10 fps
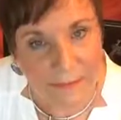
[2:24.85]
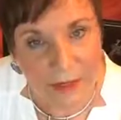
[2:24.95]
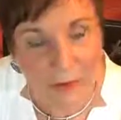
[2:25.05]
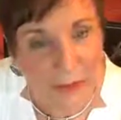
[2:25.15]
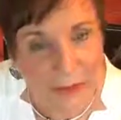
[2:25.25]

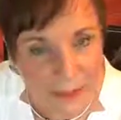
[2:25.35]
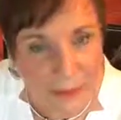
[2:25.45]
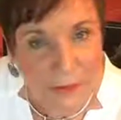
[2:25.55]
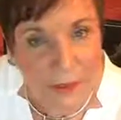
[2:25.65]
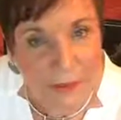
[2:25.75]
Now that
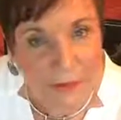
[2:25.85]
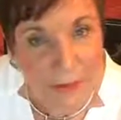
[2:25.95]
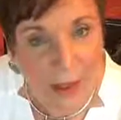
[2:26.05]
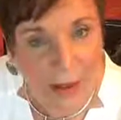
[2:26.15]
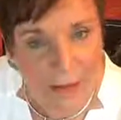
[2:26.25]
sounds like a
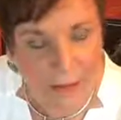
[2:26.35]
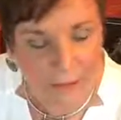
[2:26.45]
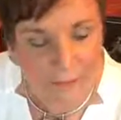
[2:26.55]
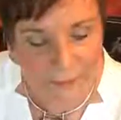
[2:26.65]
lot.